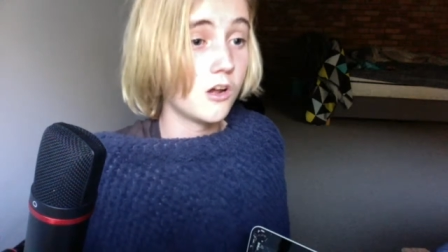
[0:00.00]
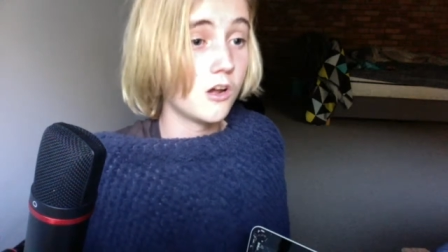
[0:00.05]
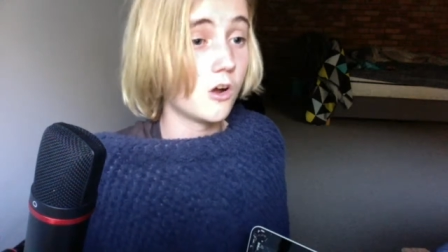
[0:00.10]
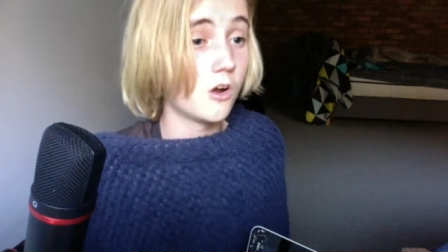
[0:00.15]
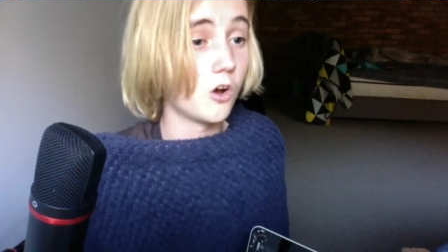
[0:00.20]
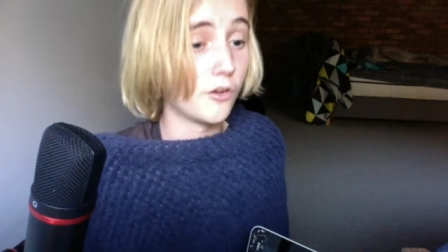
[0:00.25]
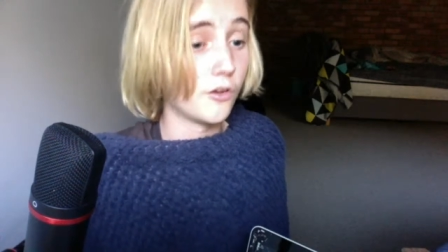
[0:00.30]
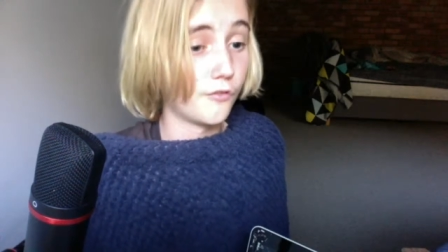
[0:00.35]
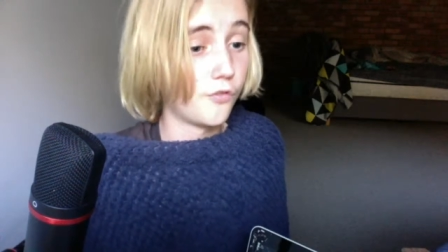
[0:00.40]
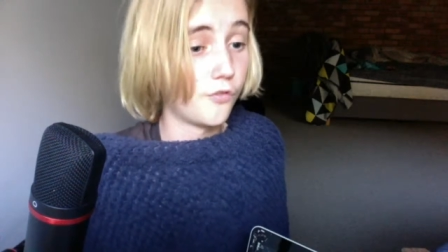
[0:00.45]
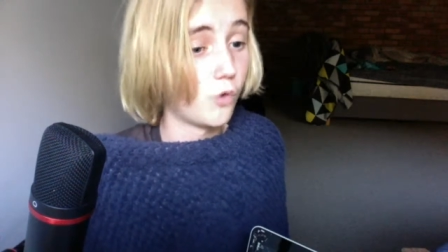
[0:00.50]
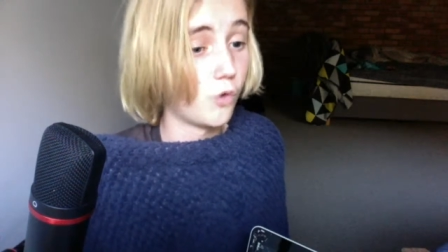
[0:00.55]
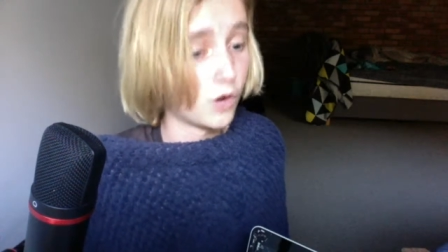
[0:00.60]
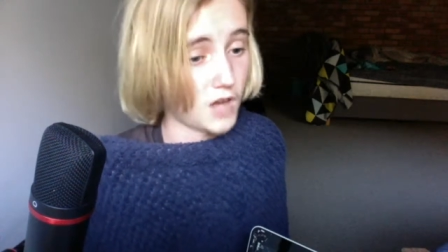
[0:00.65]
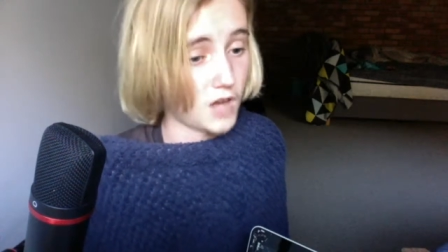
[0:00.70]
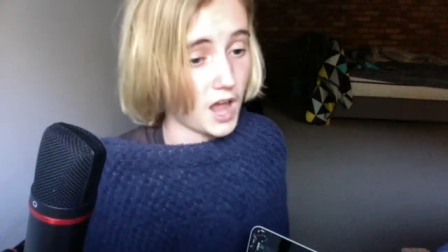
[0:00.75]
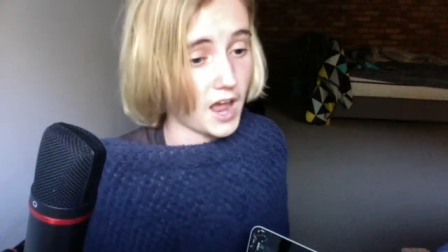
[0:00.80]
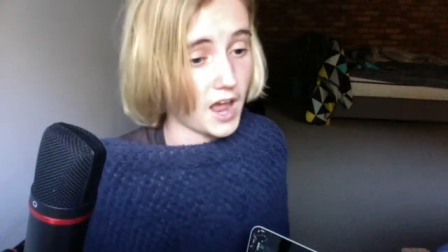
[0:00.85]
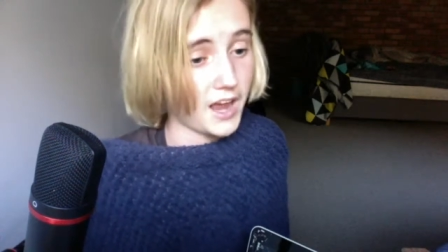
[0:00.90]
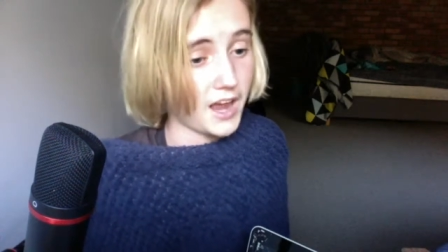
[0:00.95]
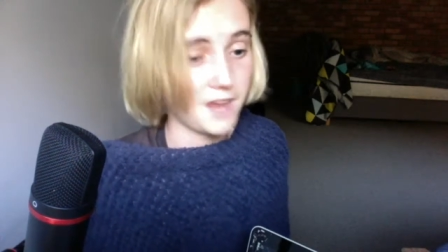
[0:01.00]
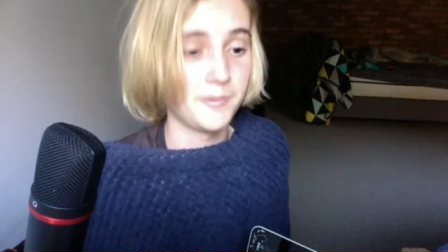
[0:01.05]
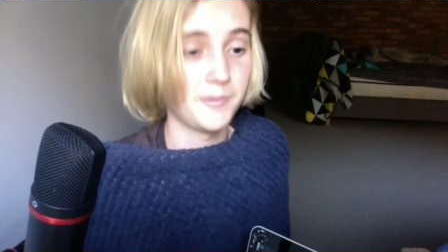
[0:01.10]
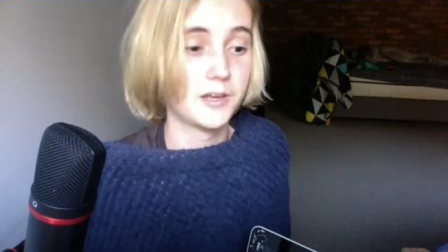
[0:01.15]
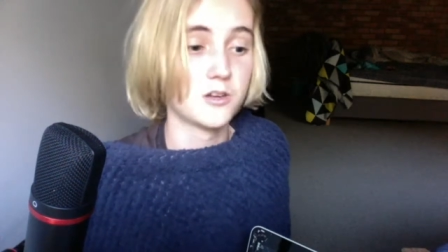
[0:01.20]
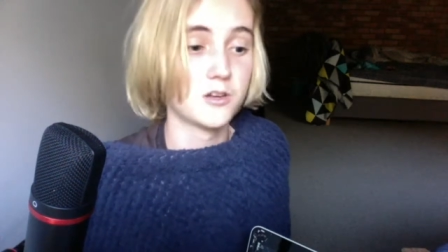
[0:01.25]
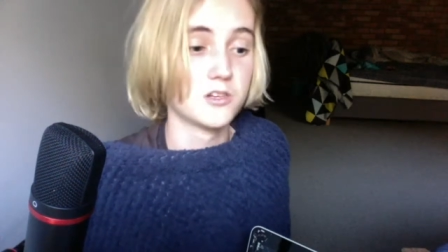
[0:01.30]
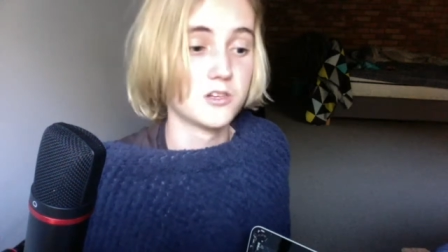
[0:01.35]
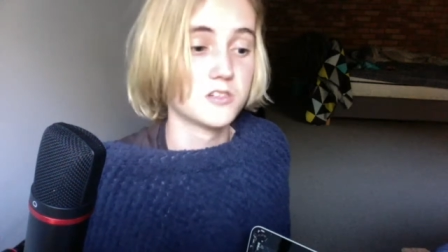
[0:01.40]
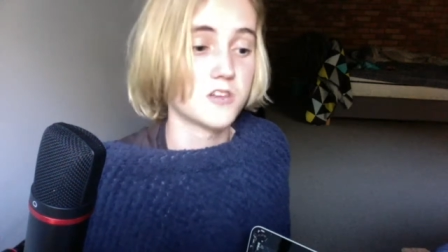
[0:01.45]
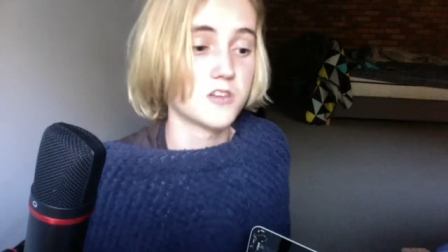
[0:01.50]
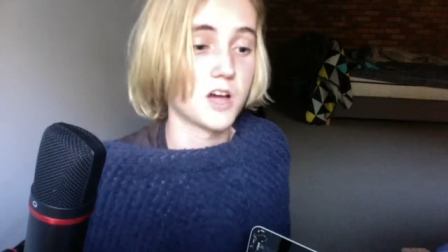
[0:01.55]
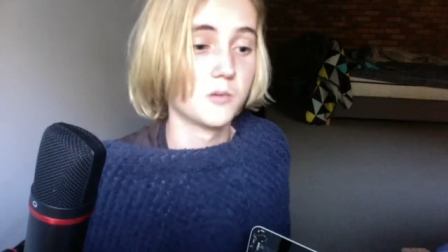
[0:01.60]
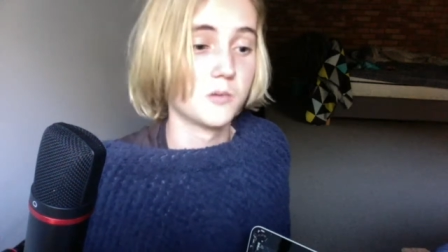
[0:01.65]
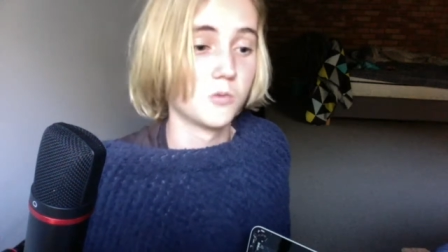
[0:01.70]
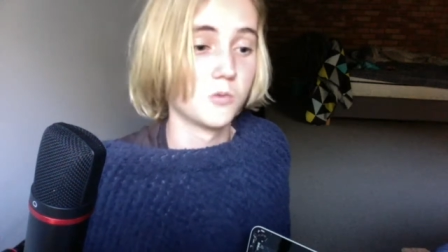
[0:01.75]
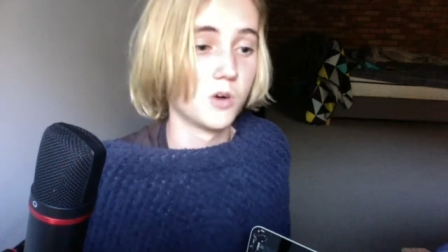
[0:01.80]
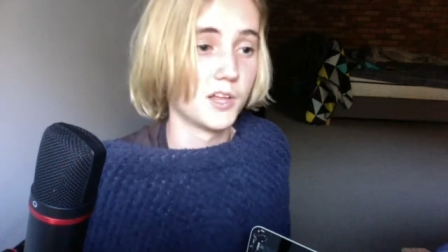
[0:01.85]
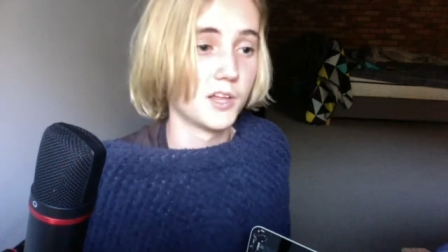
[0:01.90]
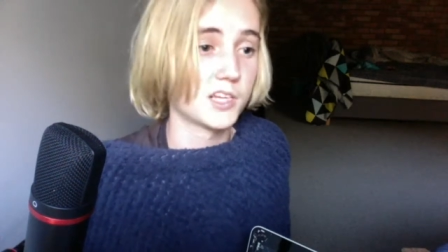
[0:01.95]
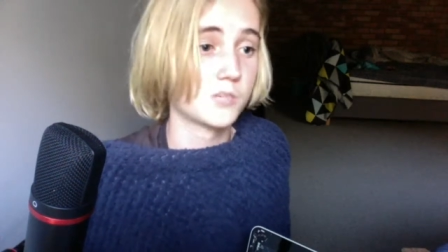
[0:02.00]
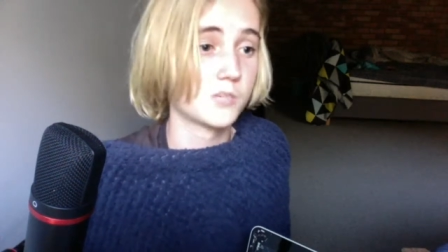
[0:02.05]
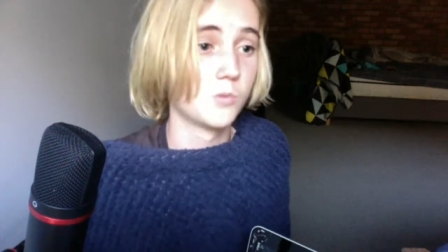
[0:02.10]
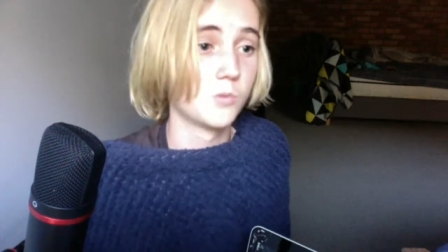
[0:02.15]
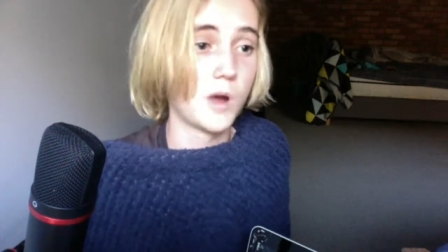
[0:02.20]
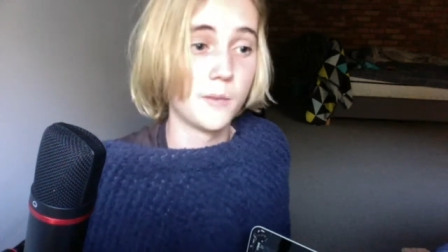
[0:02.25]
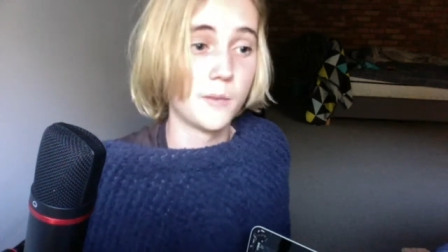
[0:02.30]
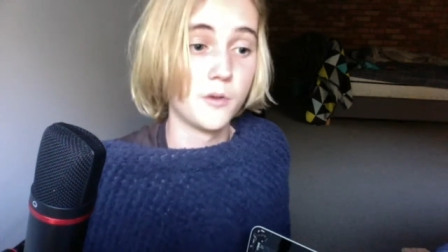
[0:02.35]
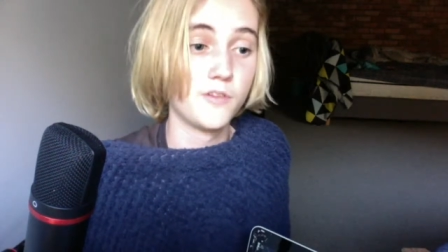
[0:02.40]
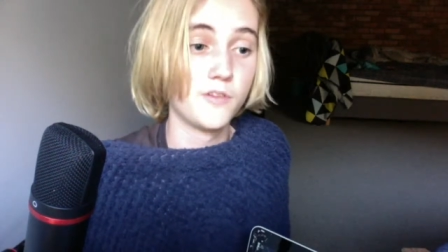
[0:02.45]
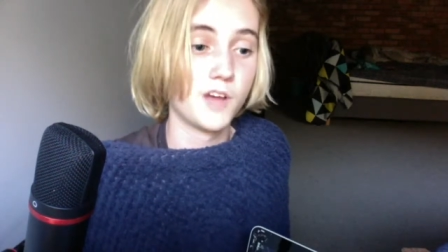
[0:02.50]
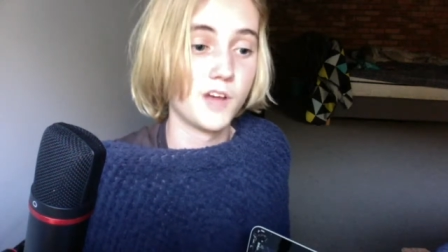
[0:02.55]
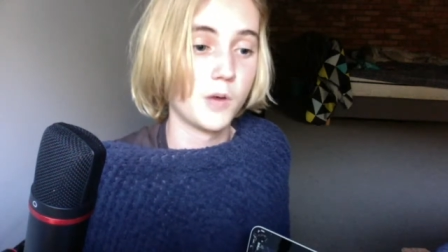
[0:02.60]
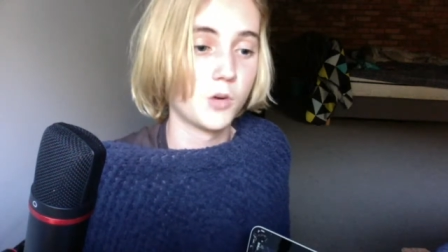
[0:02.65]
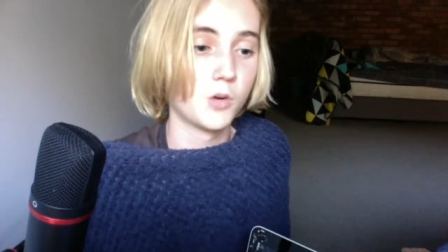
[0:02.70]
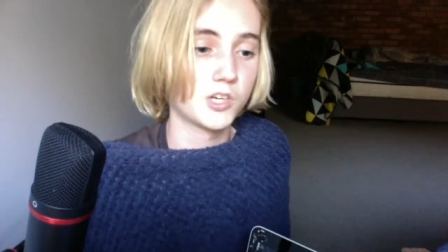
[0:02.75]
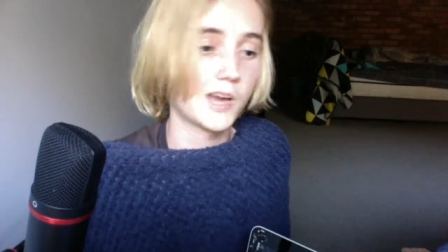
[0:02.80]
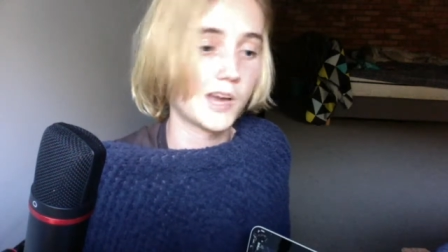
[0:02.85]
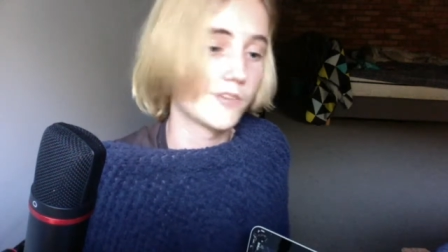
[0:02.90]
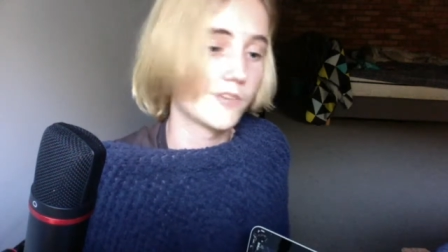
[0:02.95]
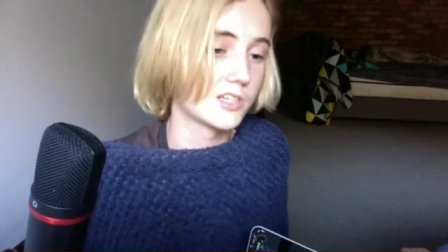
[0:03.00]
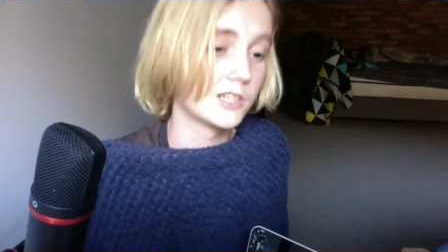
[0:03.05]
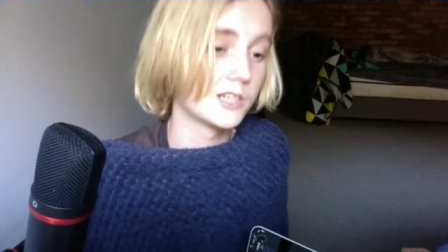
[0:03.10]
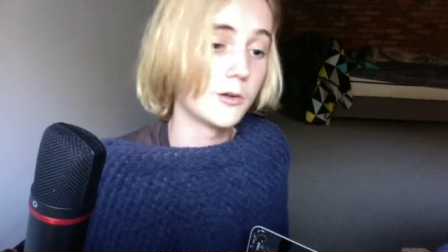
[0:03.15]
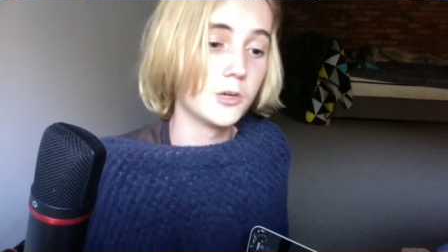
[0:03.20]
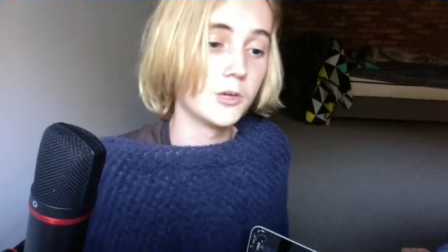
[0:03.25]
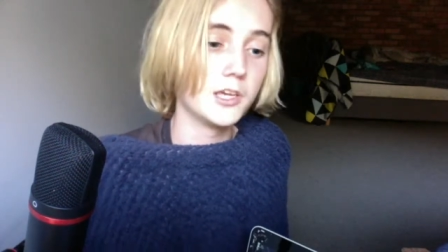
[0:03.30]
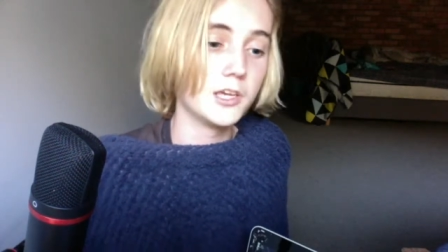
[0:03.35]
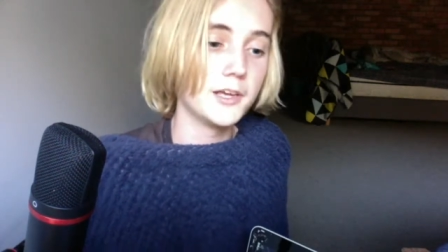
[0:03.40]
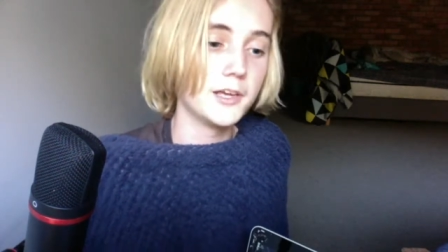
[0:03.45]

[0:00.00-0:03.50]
on 4K because that's one movie I watch every single year,